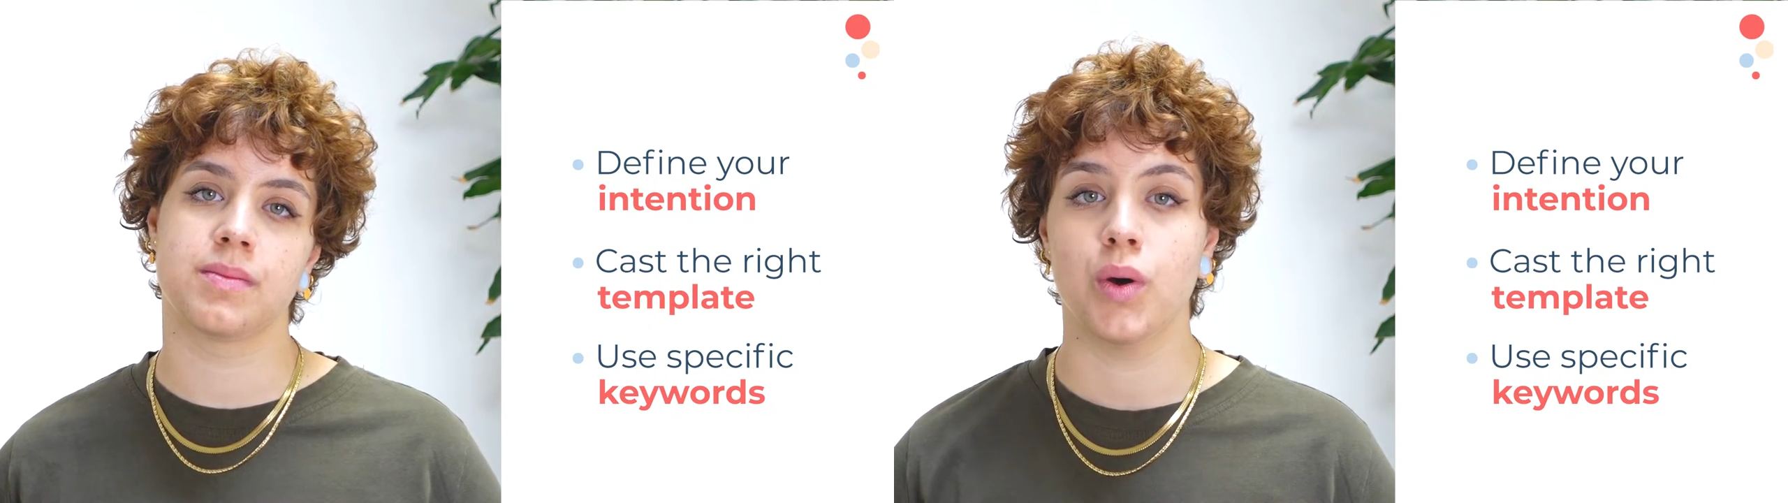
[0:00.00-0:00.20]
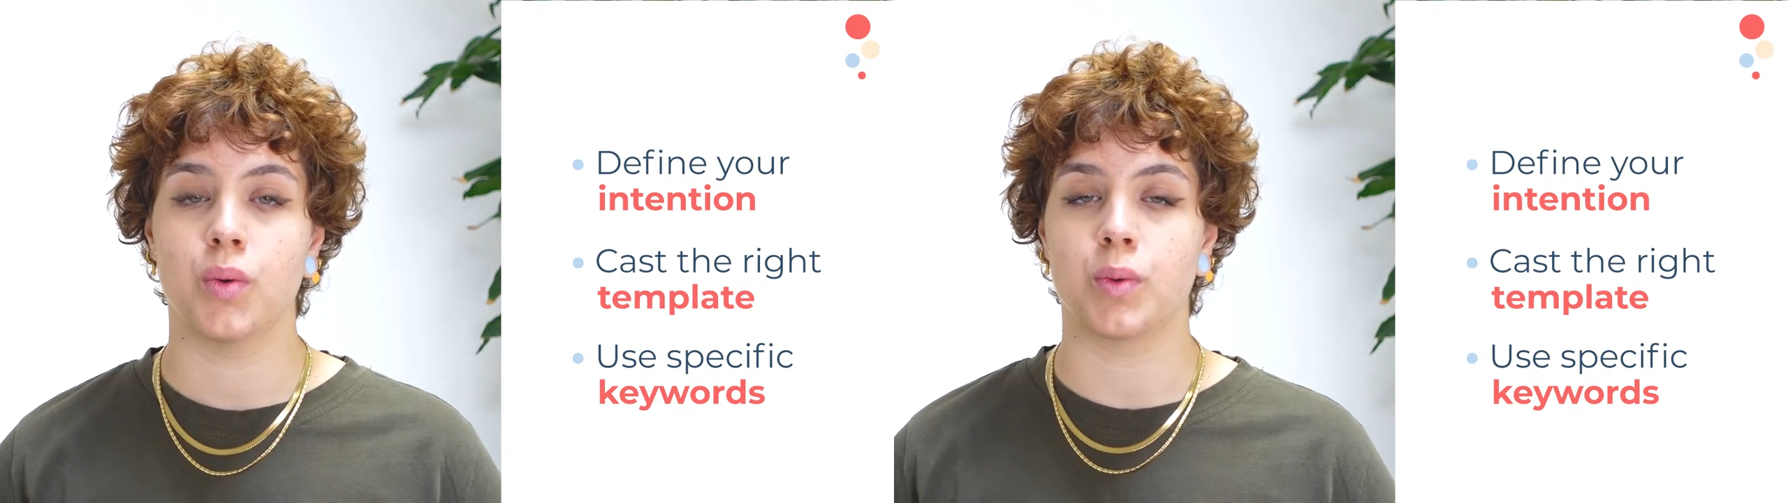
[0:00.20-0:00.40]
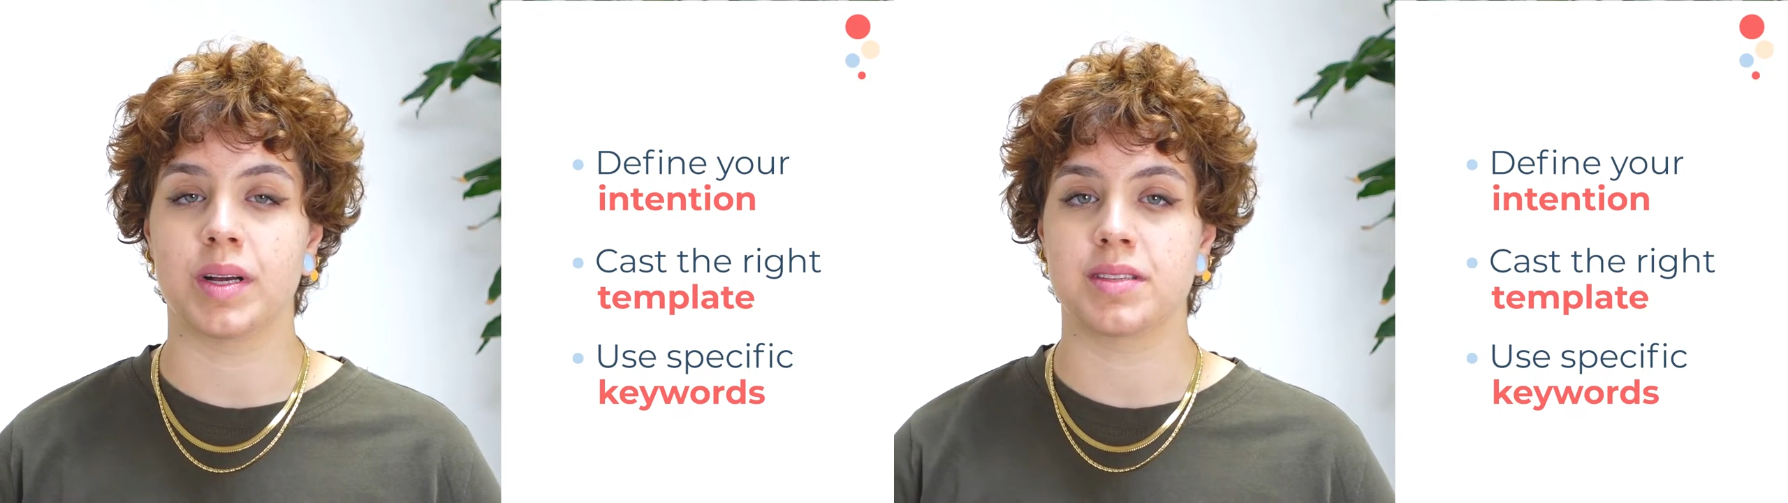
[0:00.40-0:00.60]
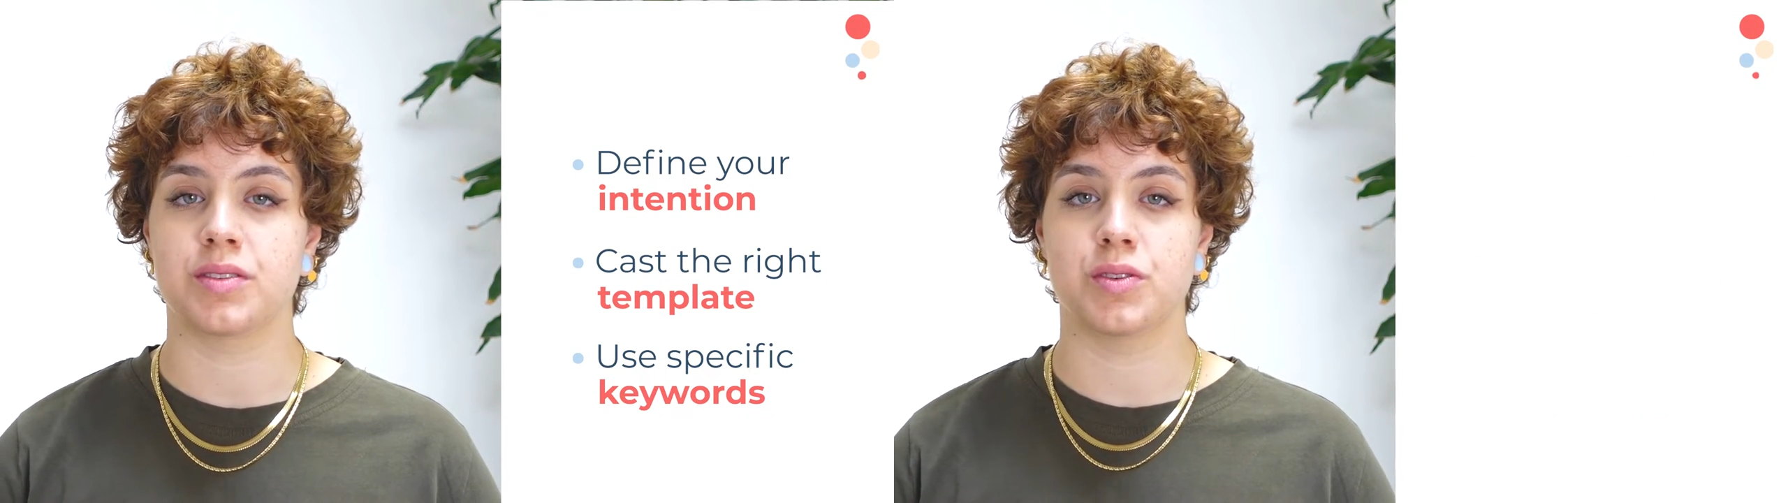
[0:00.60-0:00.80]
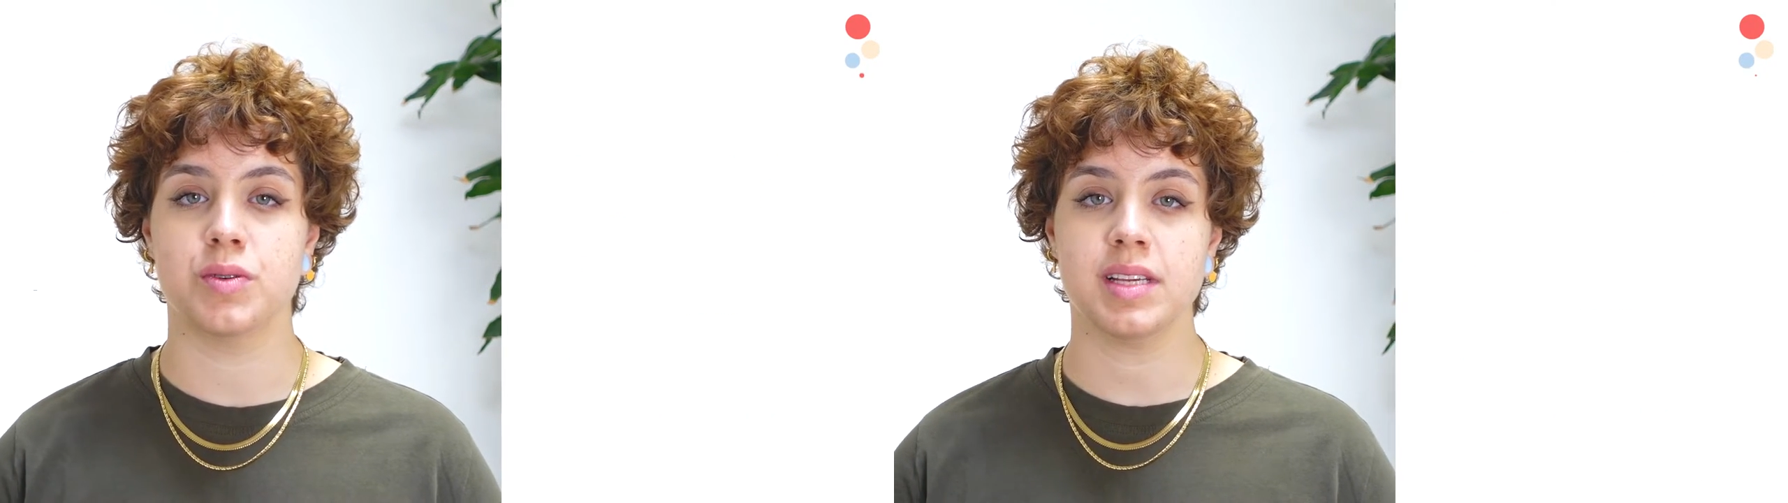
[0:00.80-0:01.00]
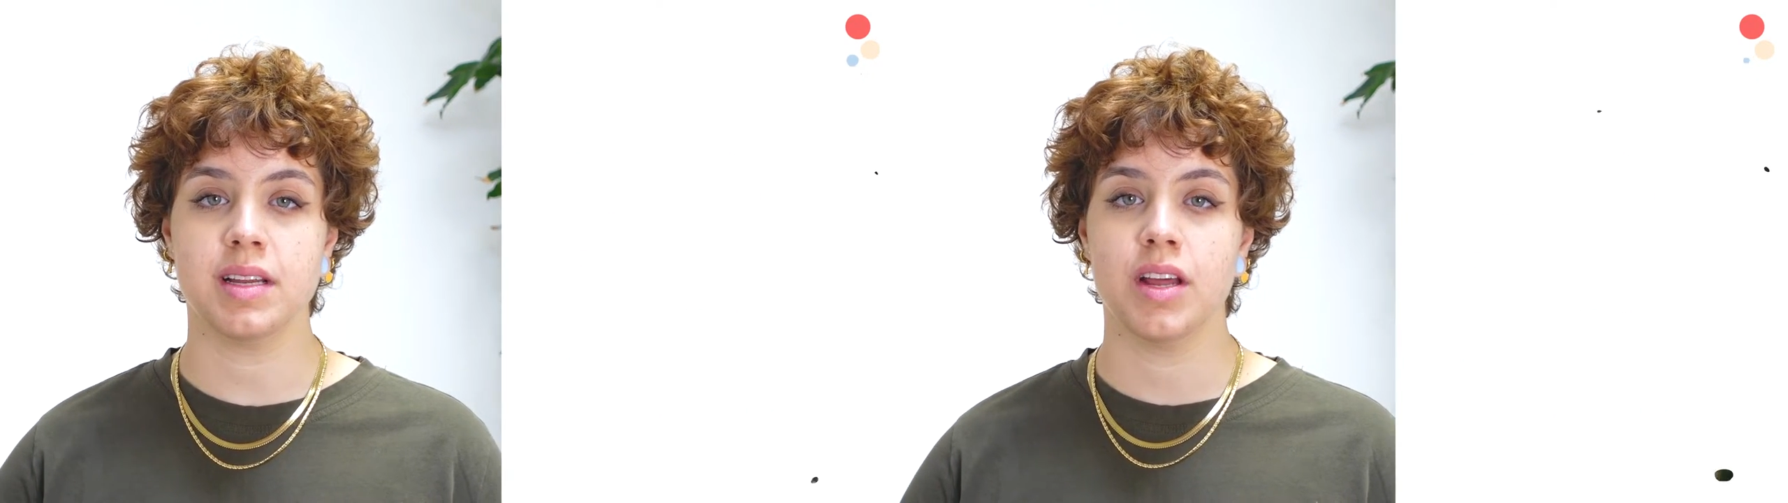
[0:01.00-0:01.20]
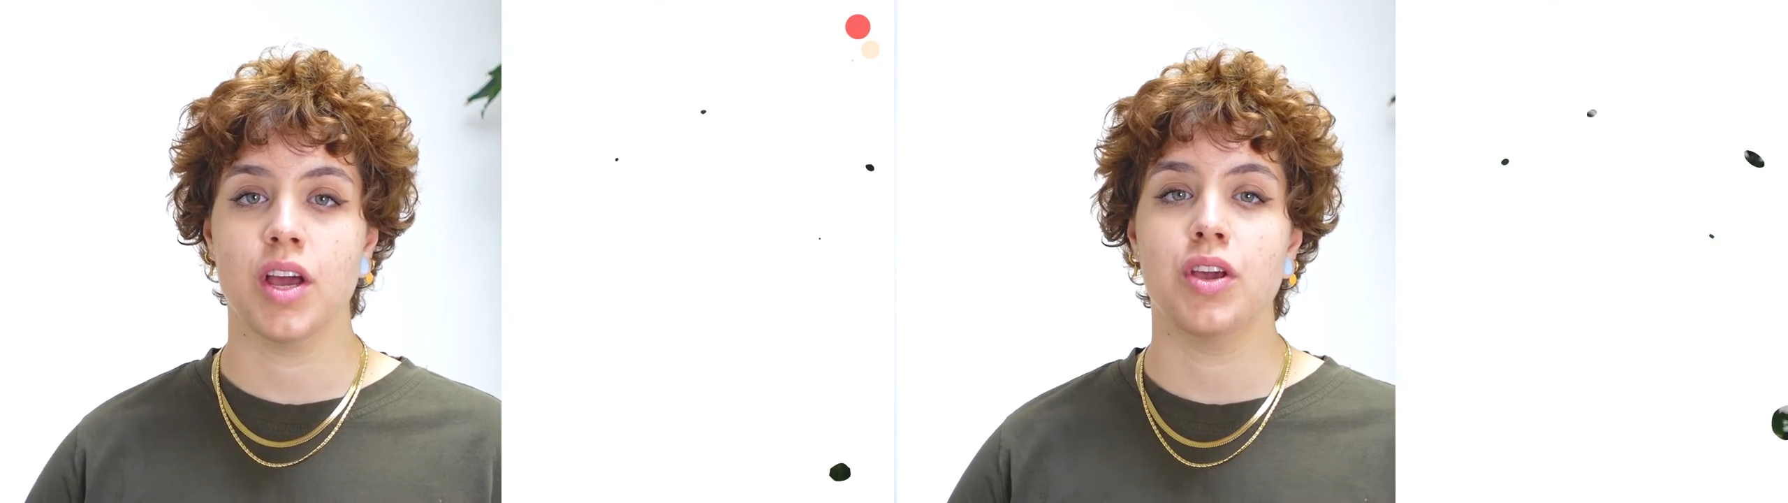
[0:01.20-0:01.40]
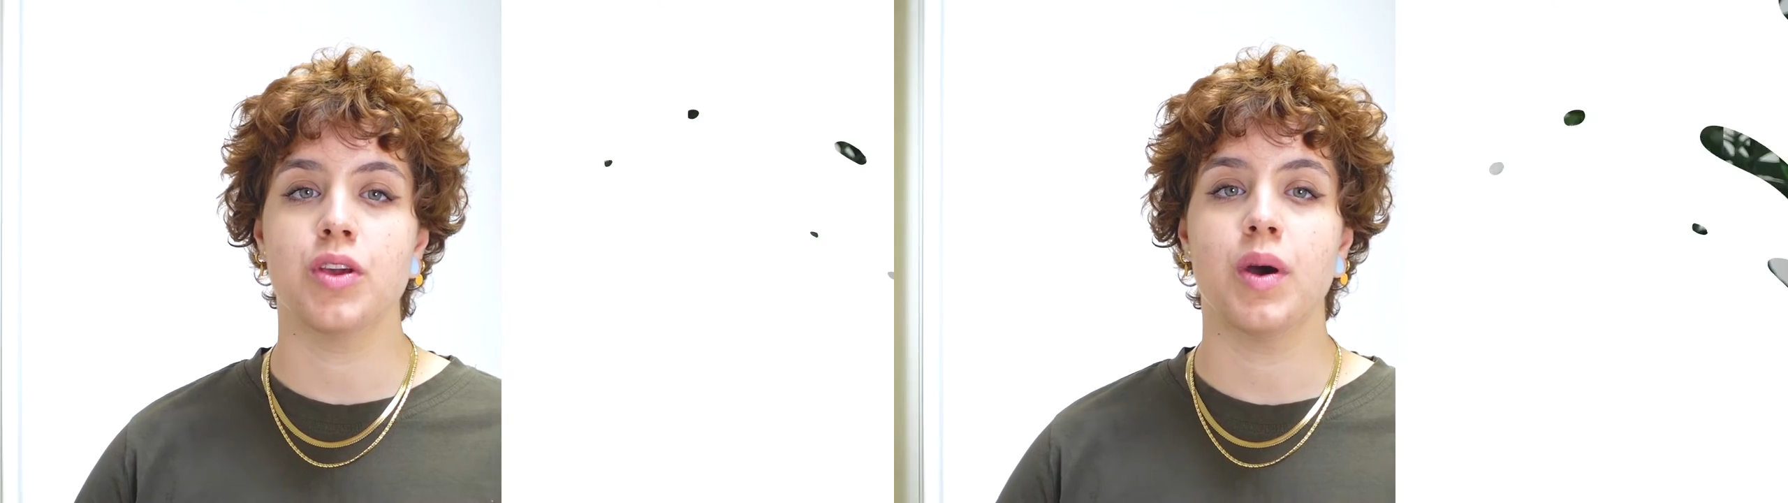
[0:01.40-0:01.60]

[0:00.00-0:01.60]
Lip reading: Once chosen,